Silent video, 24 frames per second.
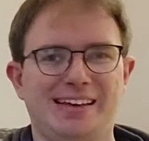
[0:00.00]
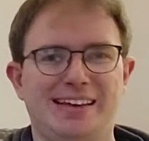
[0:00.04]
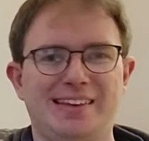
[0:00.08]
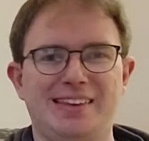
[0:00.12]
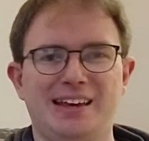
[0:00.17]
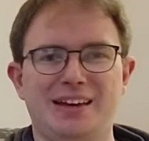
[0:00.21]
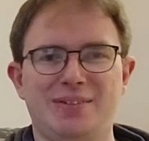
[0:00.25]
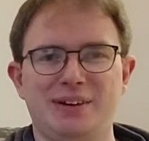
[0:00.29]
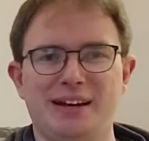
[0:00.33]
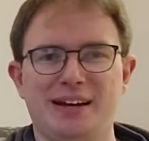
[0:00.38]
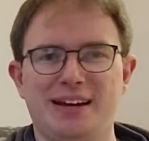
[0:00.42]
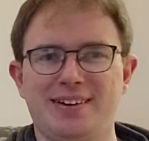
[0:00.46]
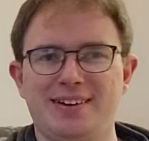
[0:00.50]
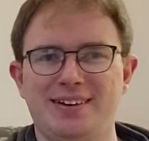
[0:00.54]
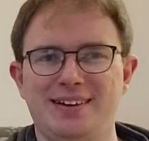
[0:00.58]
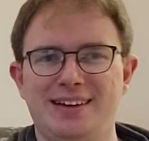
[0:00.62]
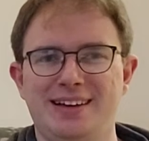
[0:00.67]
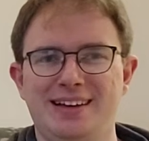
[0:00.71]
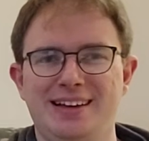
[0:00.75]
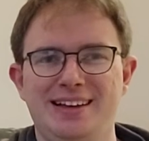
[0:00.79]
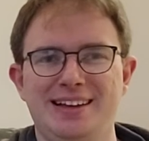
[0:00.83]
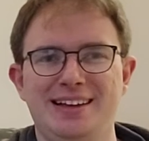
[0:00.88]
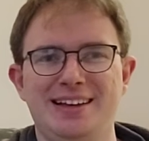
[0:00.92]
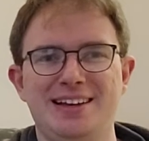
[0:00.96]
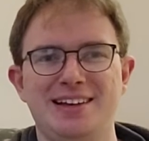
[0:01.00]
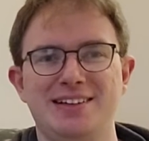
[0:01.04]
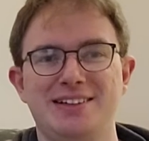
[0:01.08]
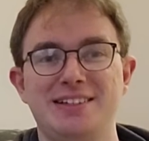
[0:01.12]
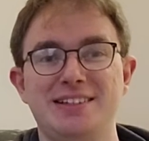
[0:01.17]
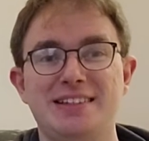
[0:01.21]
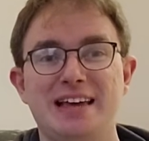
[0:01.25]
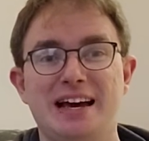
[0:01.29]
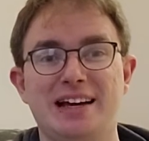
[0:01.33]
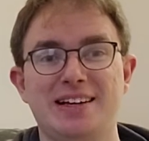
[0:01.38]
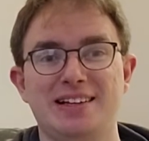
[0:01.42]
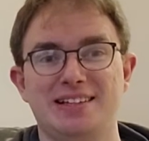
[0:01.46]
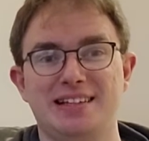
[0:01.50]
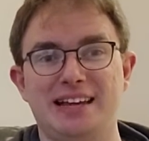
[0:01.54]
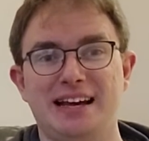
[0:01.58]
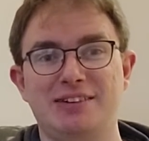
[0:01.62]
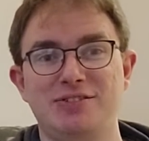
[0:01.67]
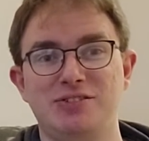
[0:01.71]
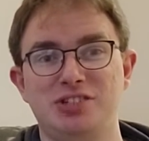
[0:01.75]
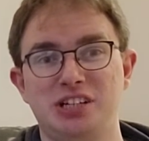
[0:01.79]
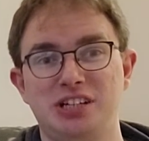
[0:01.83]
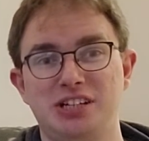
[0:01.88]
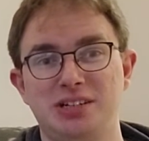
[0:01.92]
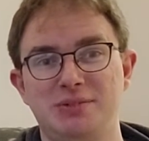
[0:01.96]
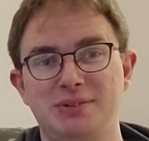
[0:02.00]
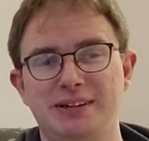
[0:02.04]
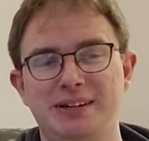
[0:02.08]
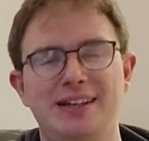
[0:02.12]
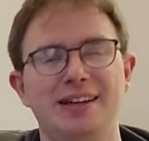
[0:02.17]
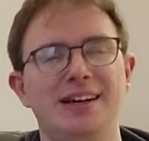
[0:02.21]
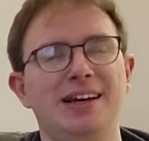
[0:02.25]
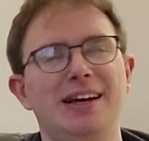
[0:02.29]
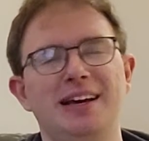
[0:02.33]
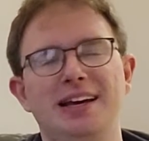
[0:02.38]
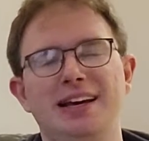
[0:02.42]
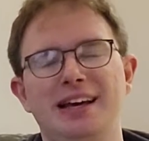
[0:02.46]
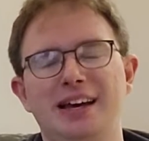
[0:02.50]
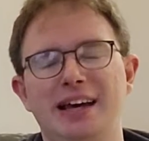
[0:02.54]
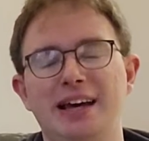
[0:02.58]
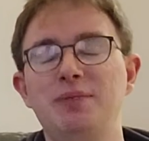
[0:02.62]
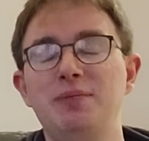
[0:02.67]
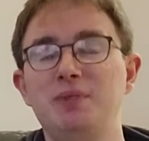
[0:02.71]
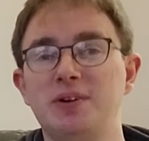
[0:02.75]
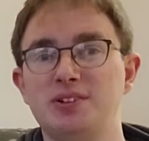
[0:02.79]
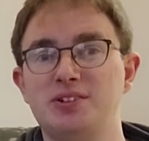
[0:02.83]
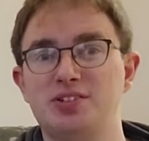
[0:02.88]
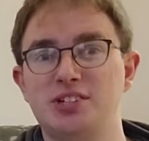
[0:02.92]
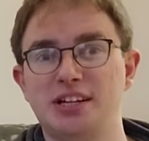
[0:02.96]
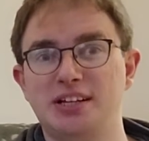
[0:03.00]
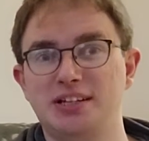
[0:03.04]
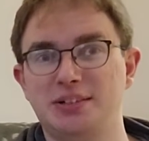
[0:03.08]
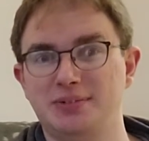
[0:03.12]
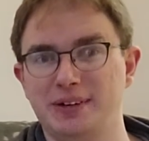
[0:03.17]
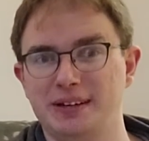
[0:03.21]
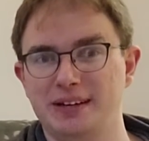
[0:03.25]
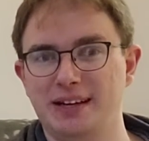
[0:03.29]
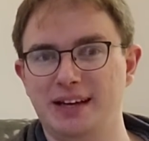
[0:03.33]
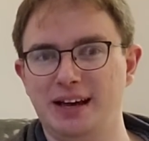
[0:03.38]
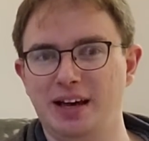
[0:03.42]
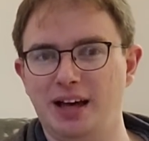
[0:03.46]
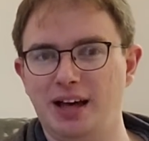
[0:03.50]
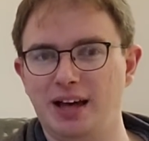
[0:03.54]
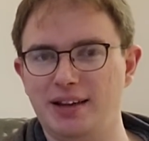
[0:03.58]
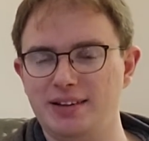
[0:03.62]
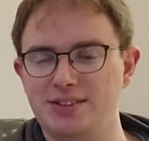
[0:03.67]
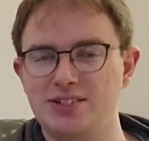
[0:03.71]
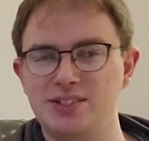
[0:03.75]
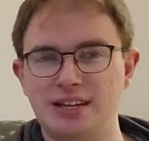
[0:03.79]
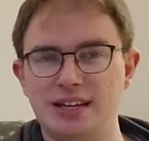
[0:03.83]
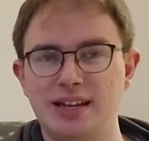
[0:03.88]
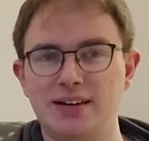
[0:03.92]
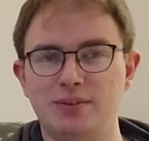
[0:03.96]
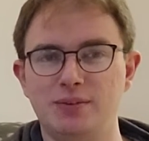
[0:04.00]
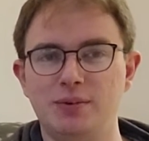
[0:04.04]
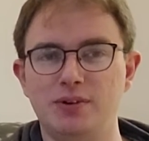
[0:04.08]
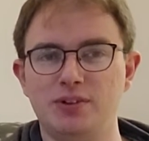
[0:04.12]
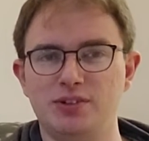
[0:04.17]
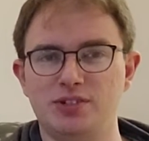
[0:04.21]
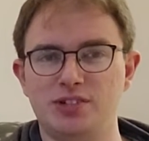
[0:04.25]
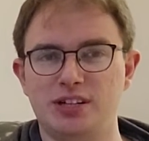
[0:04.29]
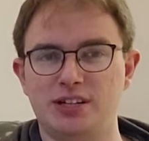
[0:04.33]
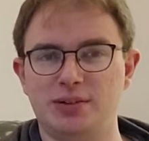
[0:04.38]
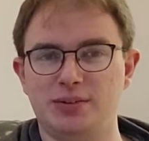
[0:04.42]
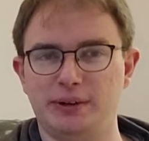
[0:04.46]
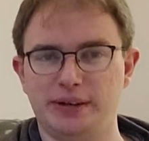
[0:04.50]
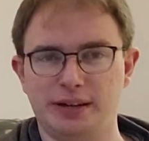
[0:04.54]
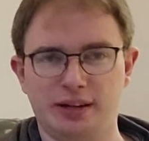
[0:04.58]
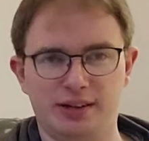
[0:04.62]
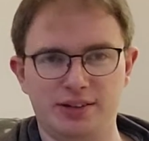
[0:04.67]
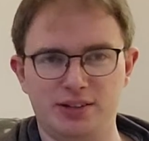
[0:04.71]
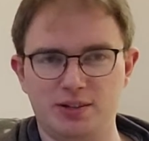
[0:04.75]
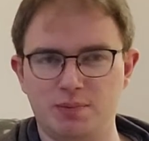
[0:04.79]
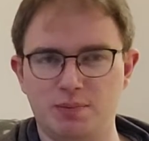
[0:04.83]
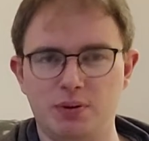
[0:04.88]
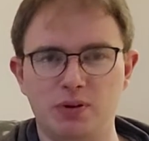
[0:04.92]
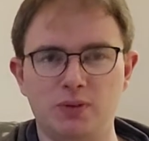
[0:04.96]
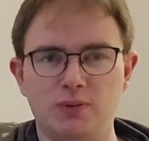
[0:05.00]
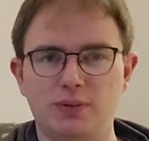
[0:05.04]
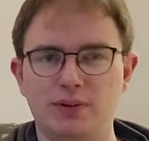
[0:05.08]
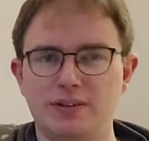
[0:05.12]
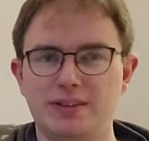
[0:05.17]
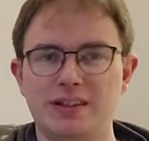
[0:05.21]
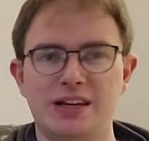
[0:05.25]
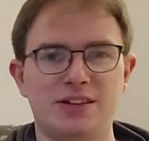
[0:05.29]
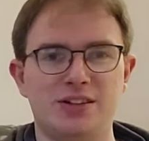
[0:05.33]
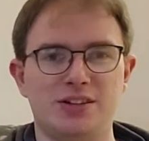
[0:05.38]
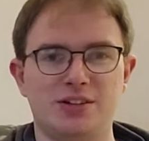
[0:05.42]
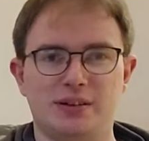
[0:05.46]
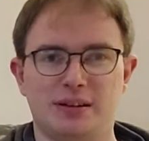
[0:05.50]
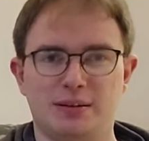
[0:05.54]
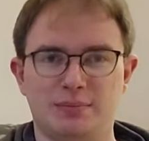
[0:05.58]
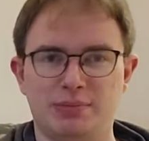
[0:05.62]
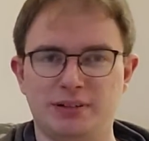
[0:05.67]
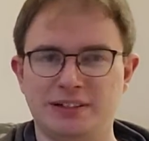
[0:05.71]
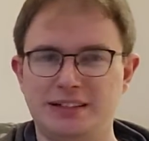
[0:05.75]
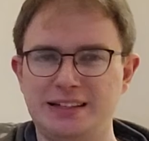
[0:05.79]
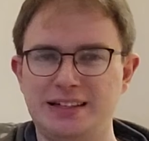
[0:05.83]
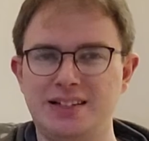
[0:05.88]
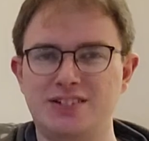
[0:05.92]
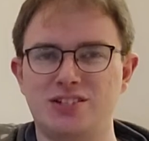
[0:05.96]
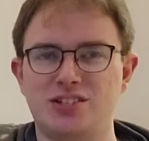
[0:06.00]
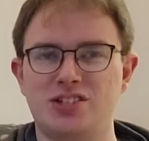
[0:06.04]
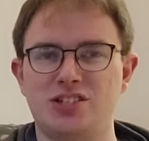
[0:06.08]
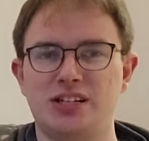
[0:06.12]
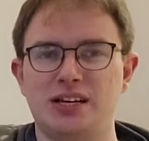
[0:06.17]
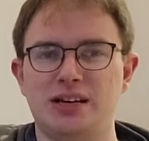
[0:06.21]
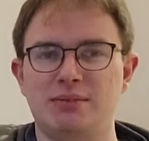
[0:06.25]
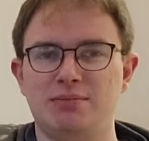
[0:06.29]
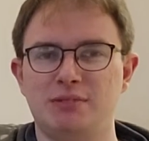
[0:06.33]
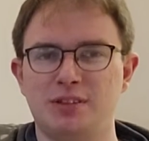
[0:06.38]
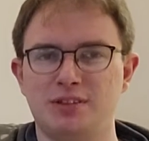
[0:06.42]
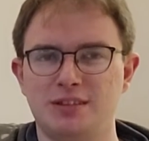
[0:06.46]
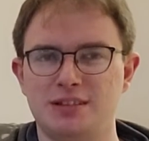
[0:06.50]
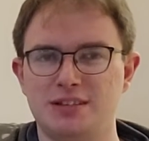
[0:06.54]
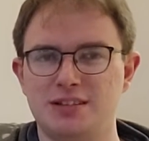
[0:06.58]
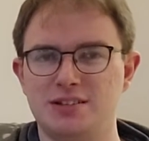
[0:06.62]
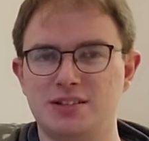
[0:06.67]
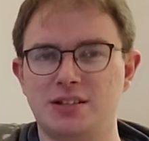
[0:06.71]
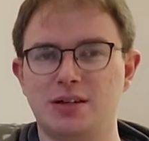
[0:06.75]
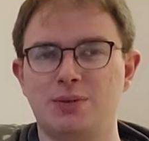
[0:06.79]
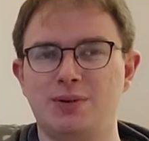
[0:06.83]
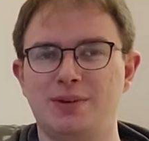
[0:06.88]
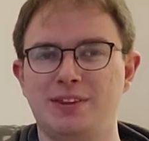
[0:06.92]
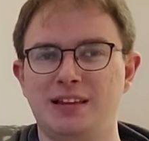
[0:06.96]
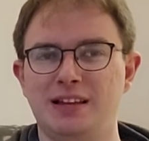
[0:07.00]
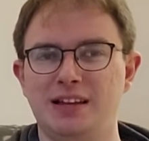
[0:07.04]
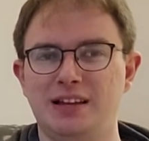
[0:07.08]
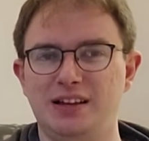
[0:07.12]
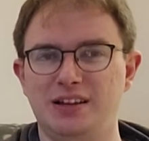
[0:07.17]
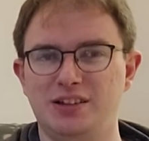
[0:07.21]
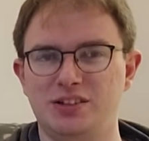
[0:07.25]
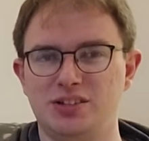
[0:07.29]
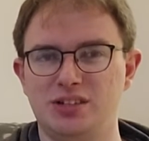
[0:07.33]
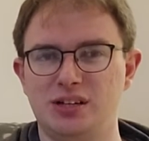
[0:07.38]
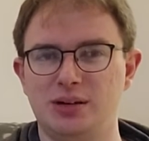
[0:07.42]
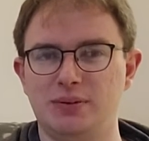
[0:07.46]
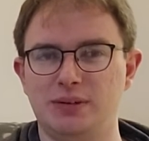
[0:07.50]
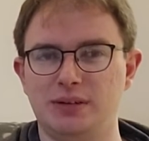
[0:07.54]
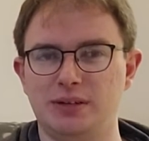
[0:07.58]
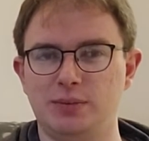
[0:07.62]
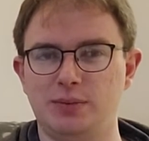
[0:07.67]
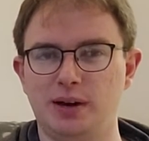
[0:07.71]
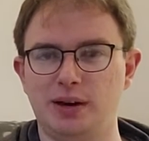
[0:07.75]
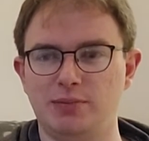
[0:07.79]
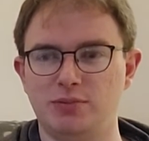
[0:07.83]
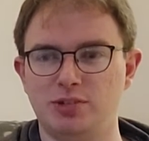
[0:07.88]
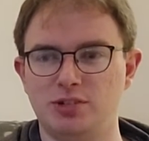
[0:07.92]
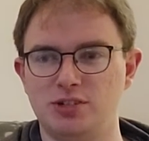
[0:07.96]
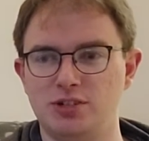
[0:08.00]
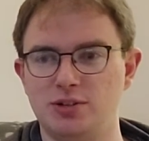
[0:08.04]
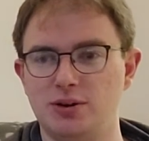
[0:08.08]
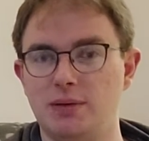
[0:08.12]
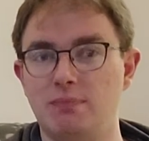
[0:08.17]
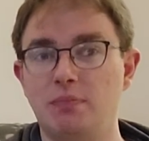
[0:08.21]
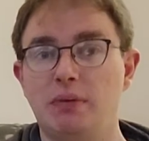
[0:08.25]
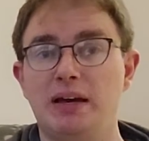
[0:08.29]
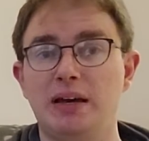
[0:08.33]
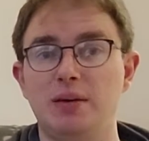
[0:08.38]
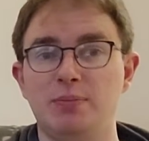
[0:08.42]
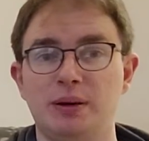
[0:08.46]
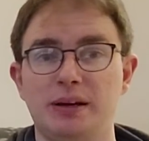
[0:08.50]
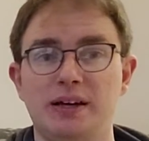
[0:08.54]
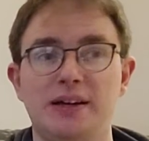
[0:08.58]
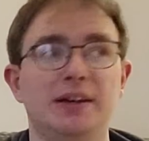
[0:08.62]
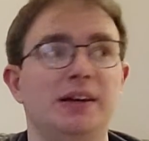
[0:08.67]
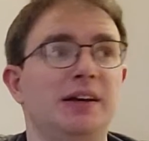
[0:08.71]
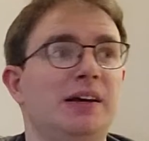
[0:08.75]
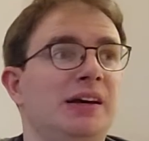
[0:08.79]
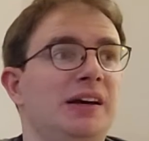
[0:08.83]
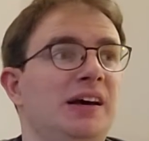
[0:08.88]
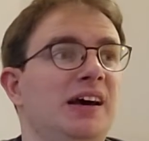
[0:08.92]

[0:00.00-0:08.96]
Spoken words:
There we go. Did that sound genuine? It was genuine. It was genuine. I support what they're doing, but it is a shame that this is going to be the last year we're going to be able to do it. Maybe